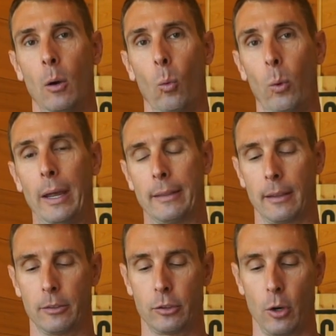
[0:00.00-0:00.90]

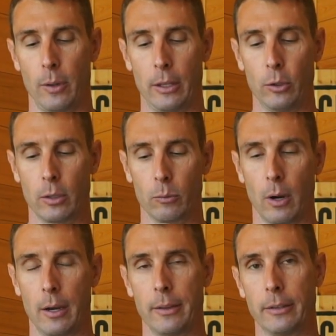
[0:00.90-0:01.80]
width so that you can
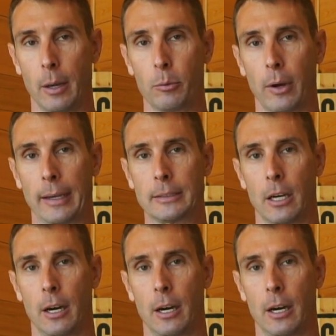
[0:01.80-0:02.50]
run the dub cranks